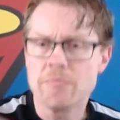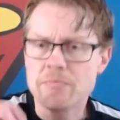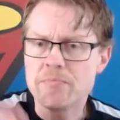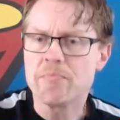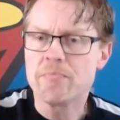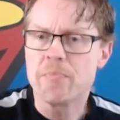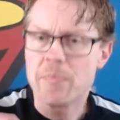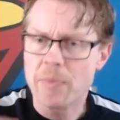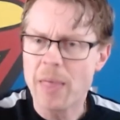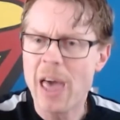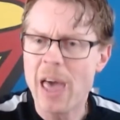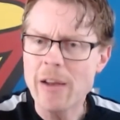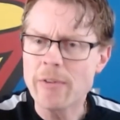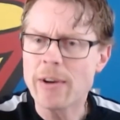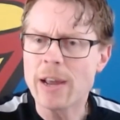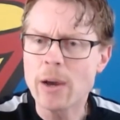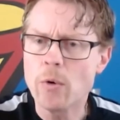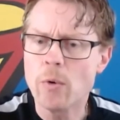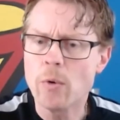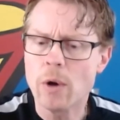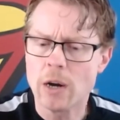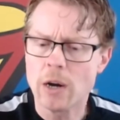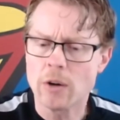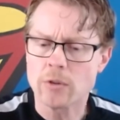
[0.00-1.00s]
they're real
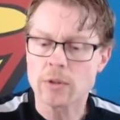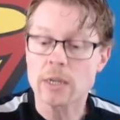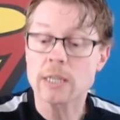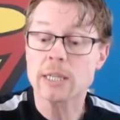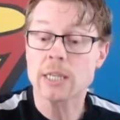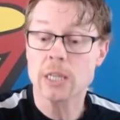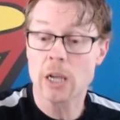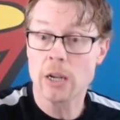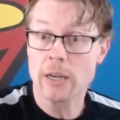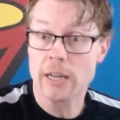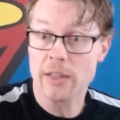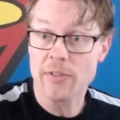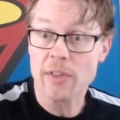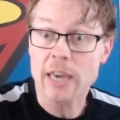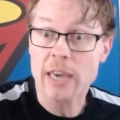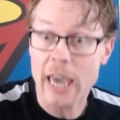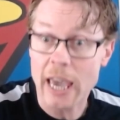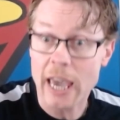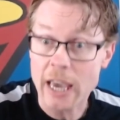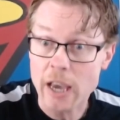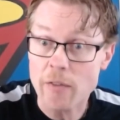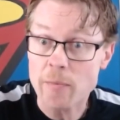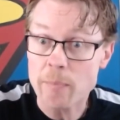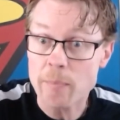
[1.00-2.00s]
world. Certainly the King
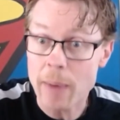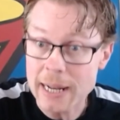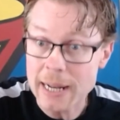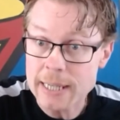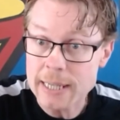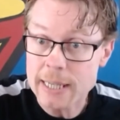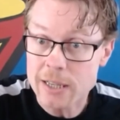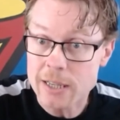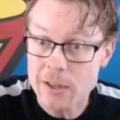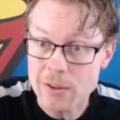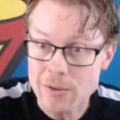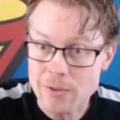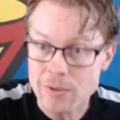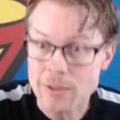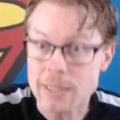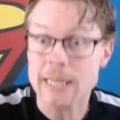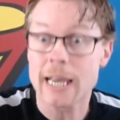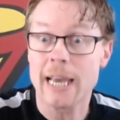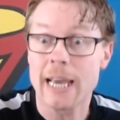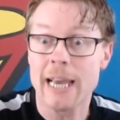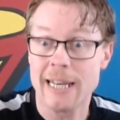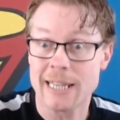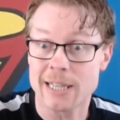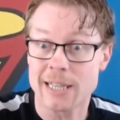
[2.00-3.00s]
of Pentacles
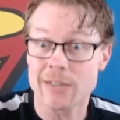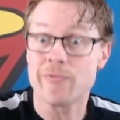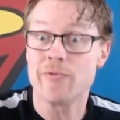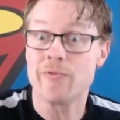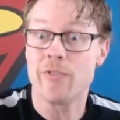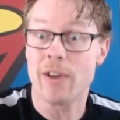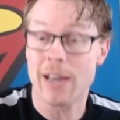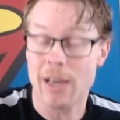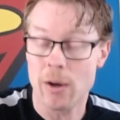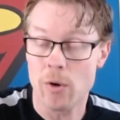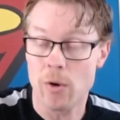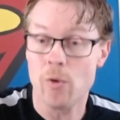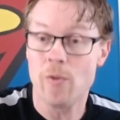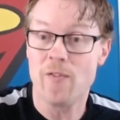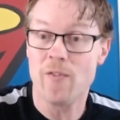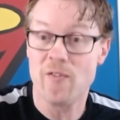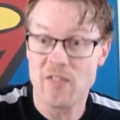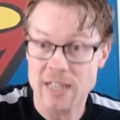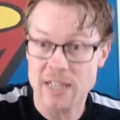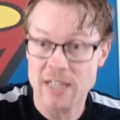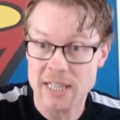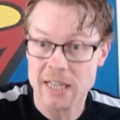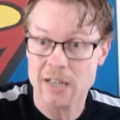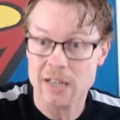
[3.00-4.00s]
is real
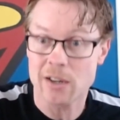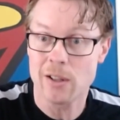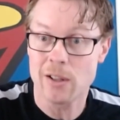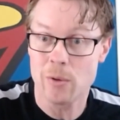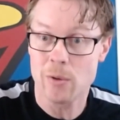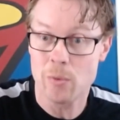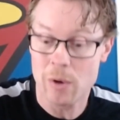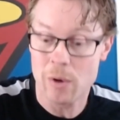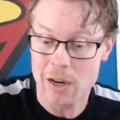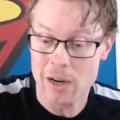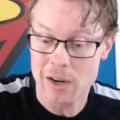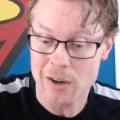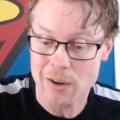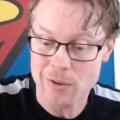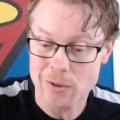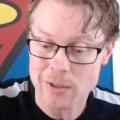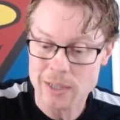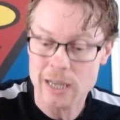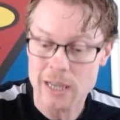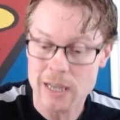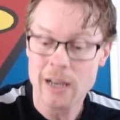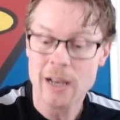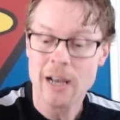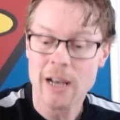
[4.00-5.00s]
physical world.
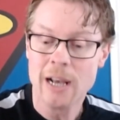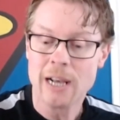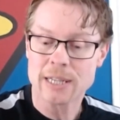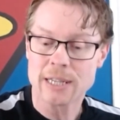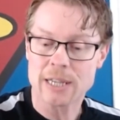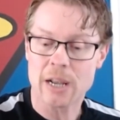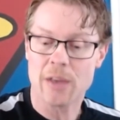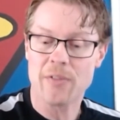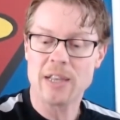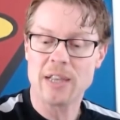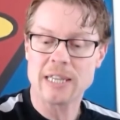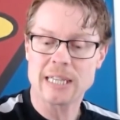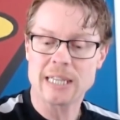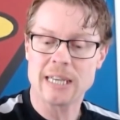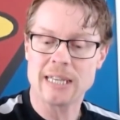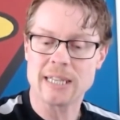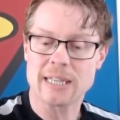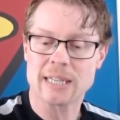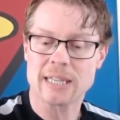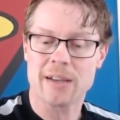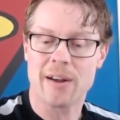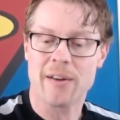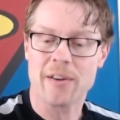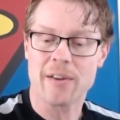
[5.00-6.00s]
So this is
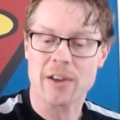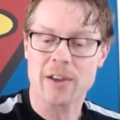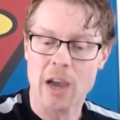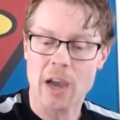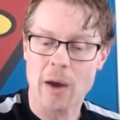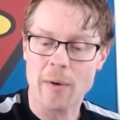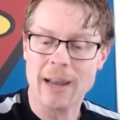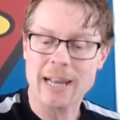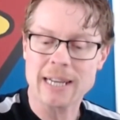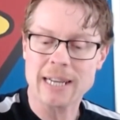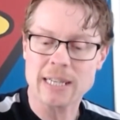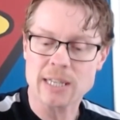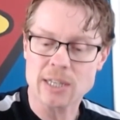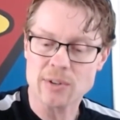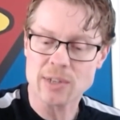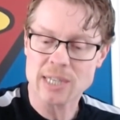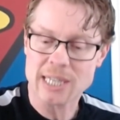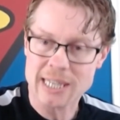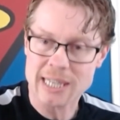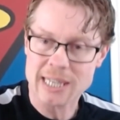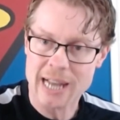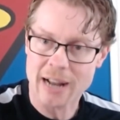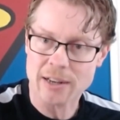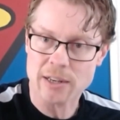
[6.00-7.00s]
going to
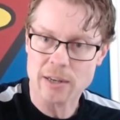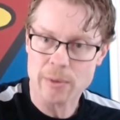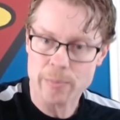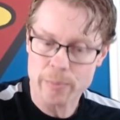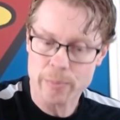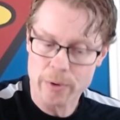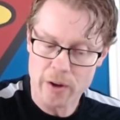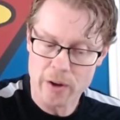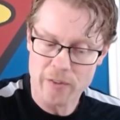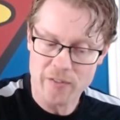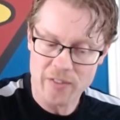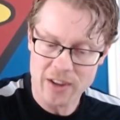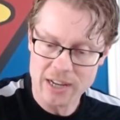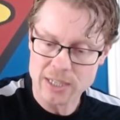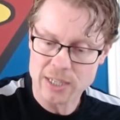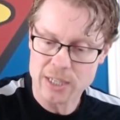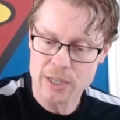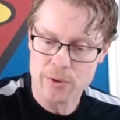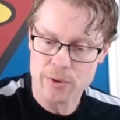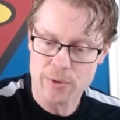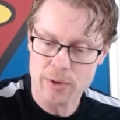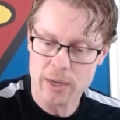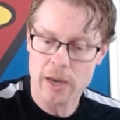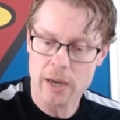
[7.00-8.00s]
stand profit to
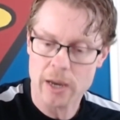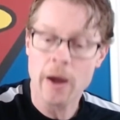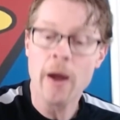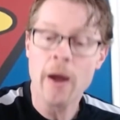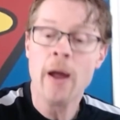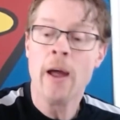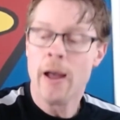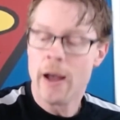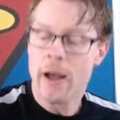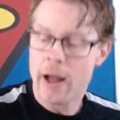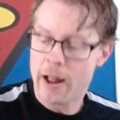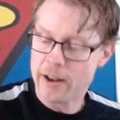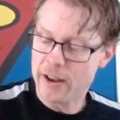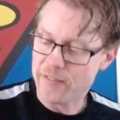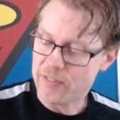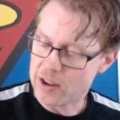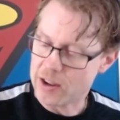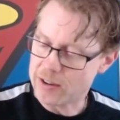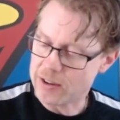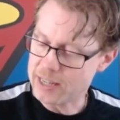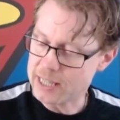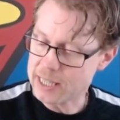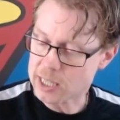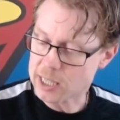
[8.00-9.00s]
you. And if there
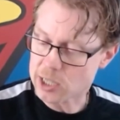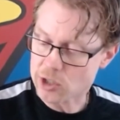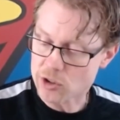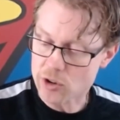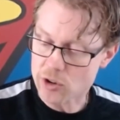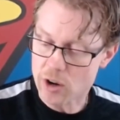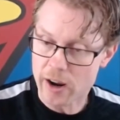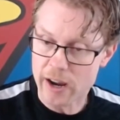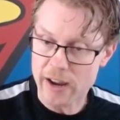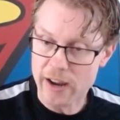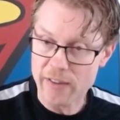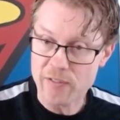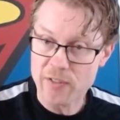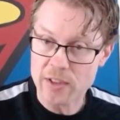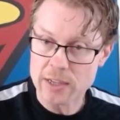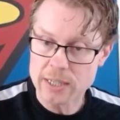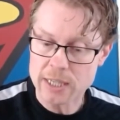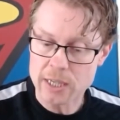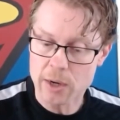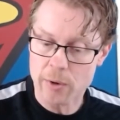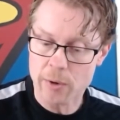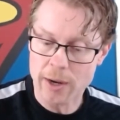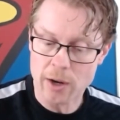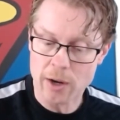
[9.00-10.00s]
is strife that's
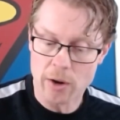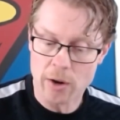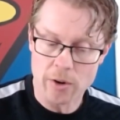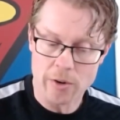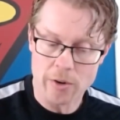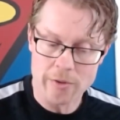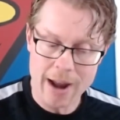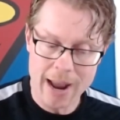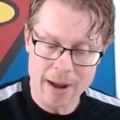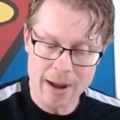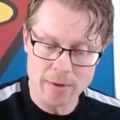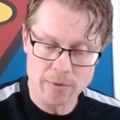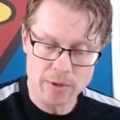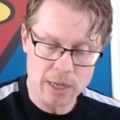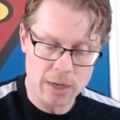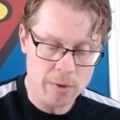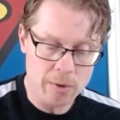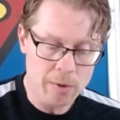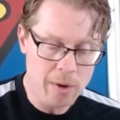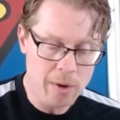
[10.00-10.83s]
going on around you,